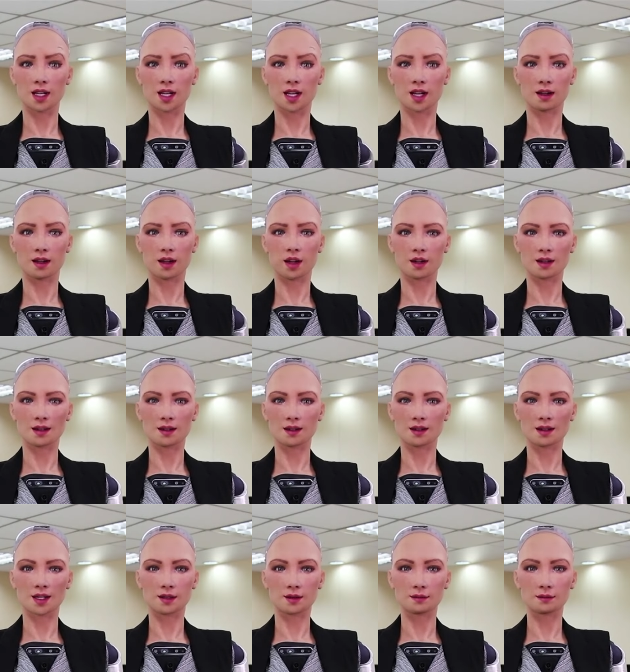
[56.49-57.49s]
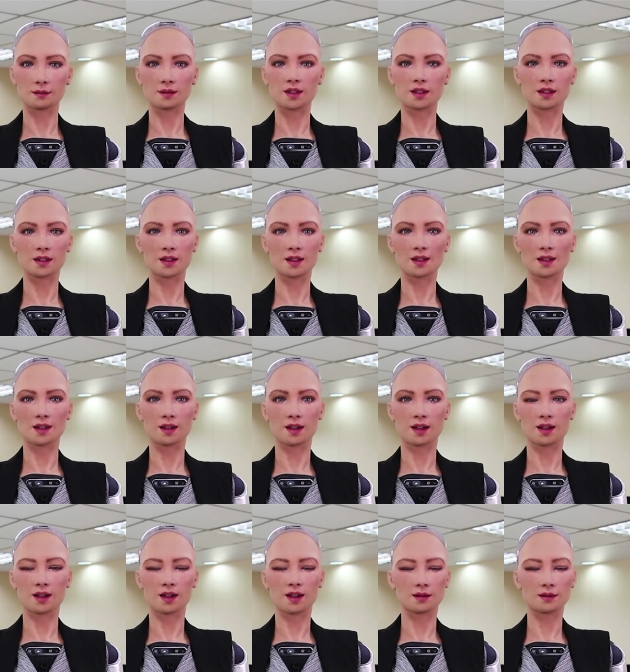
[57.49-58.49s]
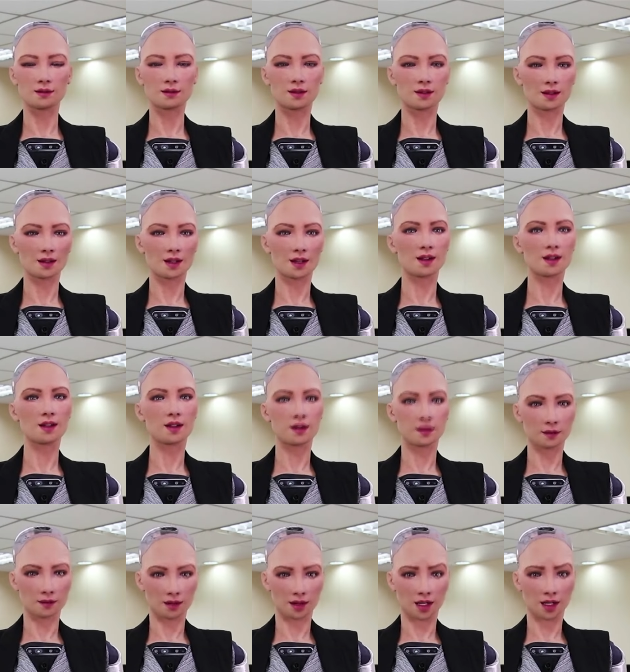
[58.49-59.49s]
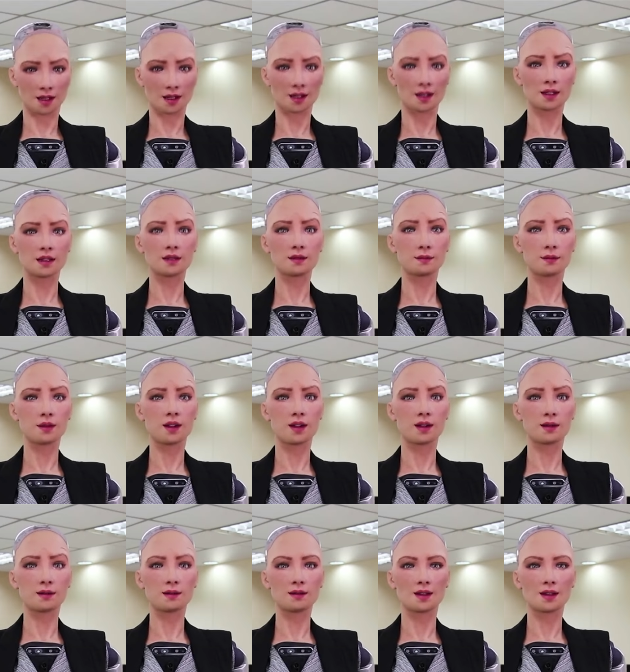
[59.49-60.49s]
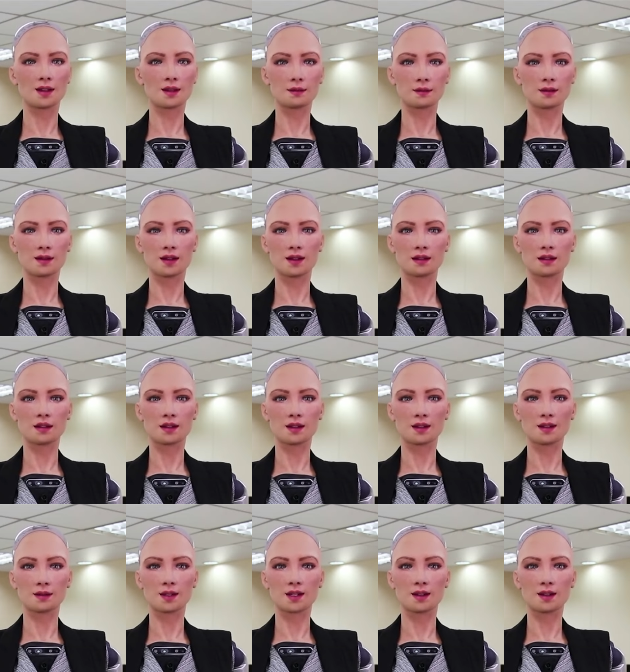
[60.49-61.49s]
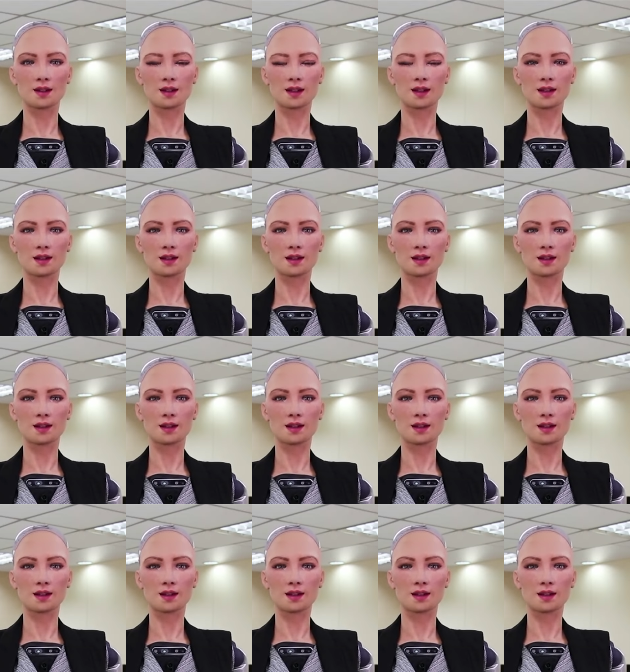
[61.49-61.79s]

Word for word: My dialogue system improved this year with the incorporation of more deep reinforcement